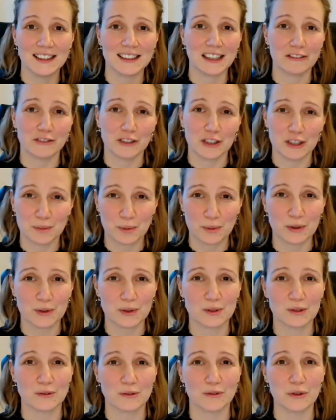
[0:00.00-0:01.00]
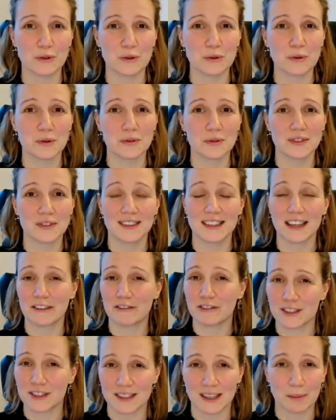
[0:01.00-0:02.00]
diverse points of views,
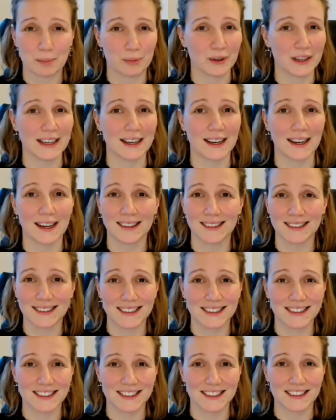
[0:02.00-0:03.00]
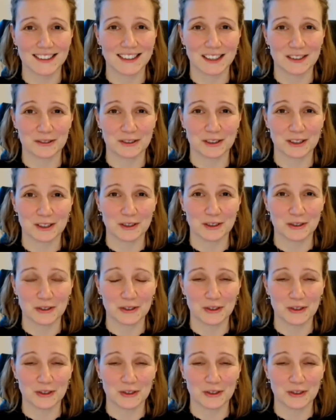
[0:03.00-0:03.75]
diverse upbringings, etc.,